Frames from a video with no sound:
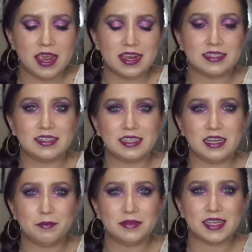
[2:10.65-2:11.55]
It
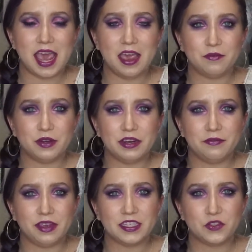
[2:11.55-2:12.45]
seems every
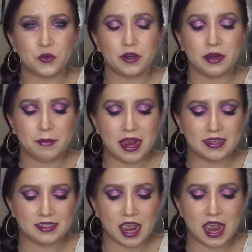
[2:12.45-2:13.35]
Facetory
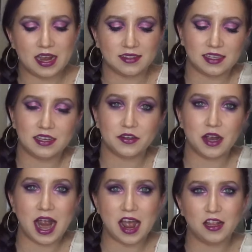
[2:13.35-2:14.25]
mask has
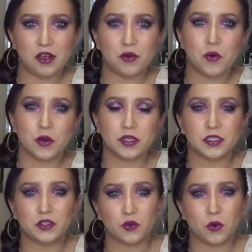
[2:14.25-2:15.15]
either aloe or
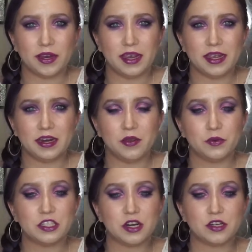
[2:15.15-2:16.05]
soy in it,
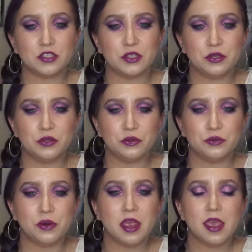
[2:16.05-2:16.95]
which are
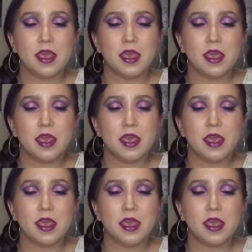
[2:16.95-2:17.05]
2